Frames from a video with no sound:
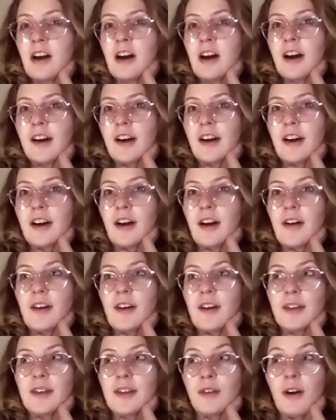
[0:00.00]
are not
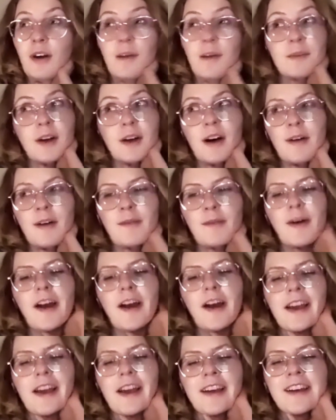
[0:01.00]
going the rom com
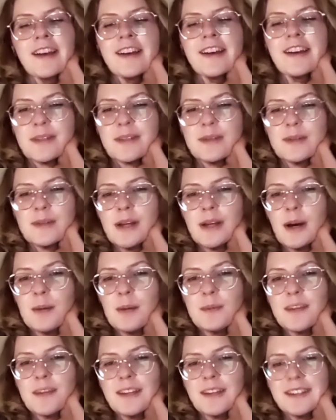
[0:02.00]
way. We
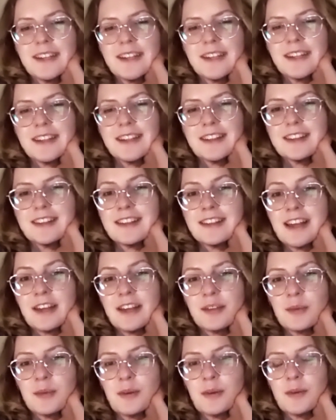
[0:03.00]
hope that like this
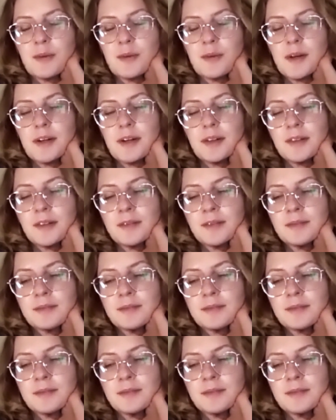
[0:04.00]
last one will.